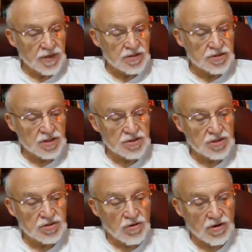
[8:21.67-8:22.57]
Since
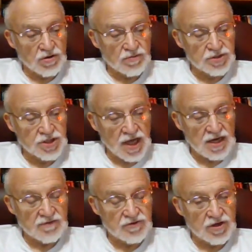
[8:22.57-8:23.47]
his order was
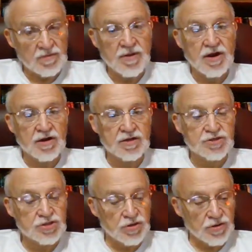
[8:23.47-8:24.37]
native to American
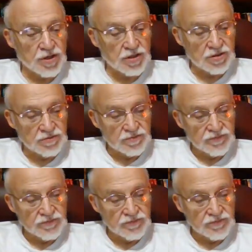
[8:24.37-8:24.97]
soil,